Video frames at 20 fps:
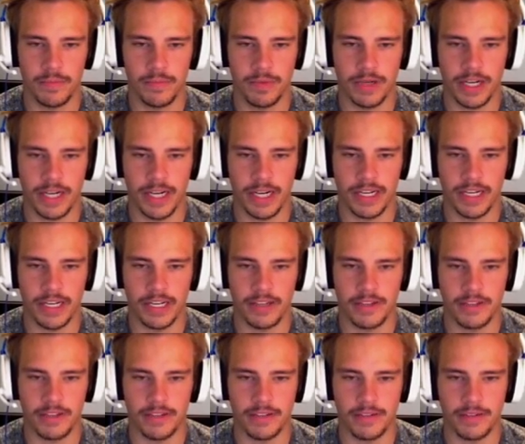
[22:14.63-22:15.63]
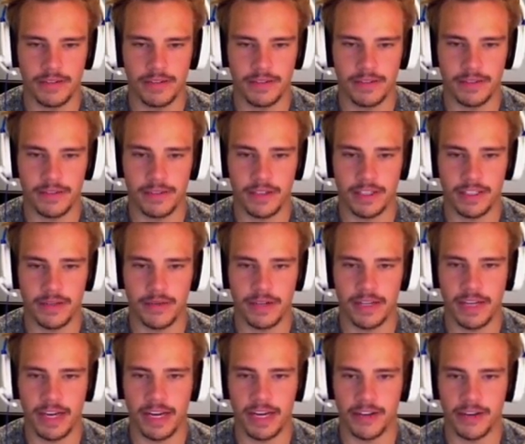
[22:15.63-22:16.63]
Probably gonna. Thought they were gonna
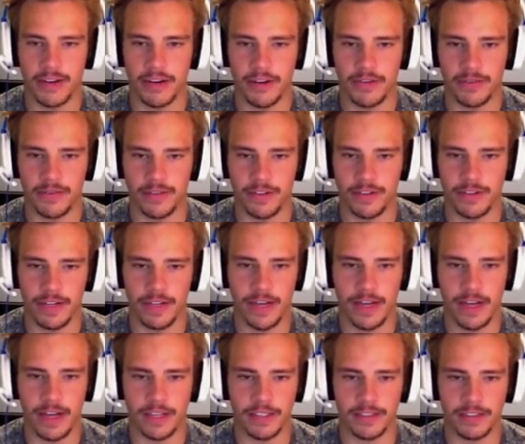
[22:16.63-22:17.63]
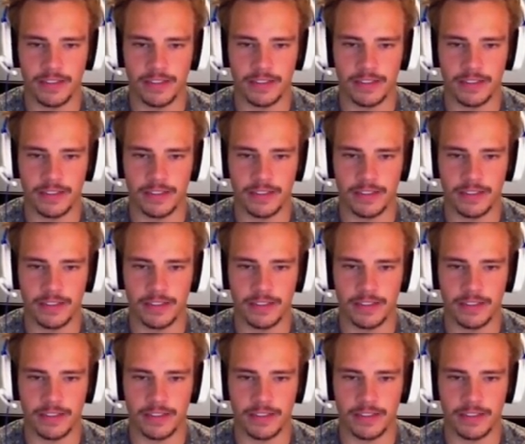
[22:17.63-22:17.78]
hand it off. They're not.